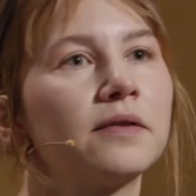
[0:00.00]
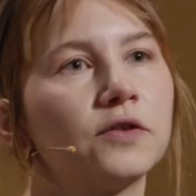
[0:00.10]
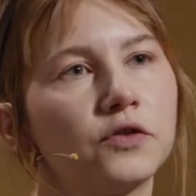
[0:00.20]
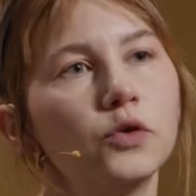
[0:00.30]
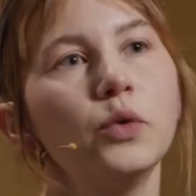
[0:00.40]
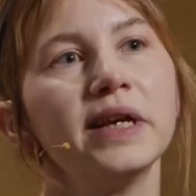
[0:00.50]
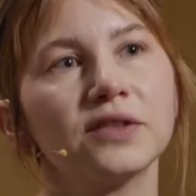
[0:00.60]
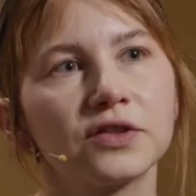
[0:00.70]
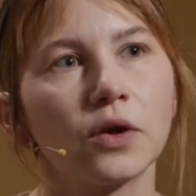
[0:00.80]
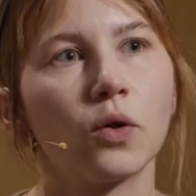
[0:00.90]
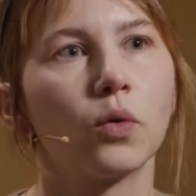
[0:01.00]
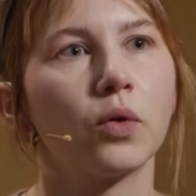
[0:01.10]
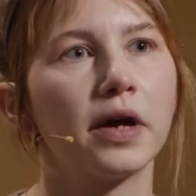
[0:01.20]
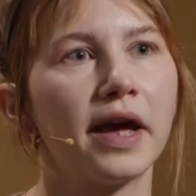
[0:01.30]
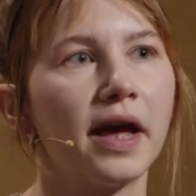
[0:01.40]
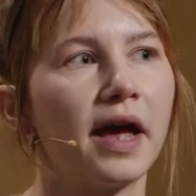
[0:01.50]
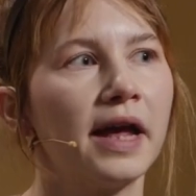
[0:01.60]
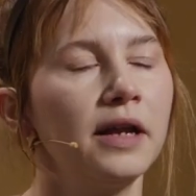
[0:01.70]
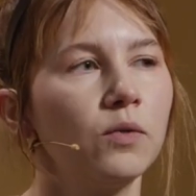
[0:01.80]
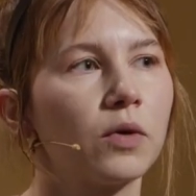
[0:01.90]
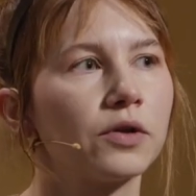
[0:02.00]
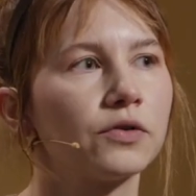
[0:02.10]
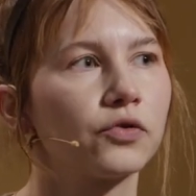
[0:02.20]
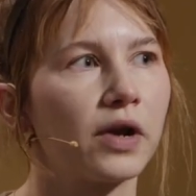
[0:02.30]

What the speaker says: And doing so, anyone